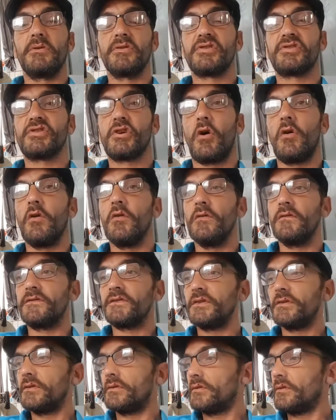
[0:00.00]
but
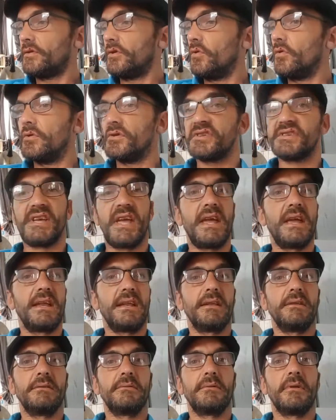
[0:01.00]
solved your
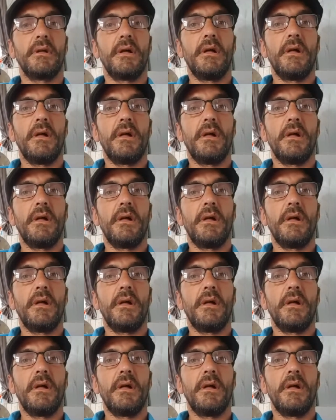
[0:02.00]
seating